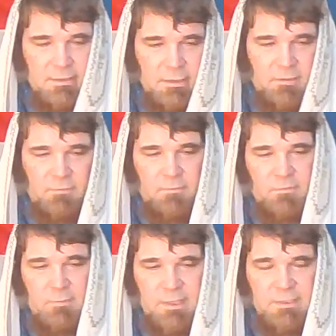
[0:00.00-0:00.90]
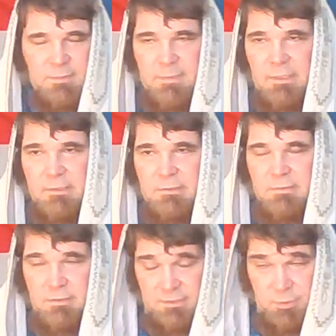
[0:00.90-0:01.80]
They're from Ishmael.
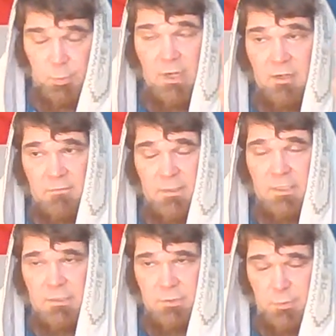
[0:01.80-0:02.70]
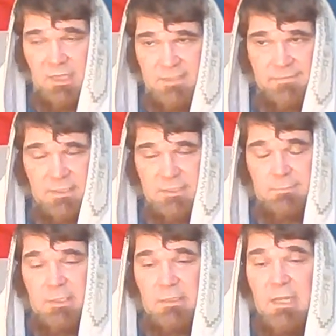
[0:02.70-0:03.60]
There's 12 tribes of
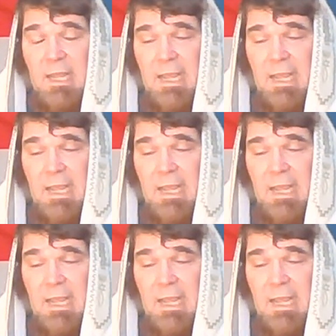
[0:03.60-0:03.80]
Ishmael.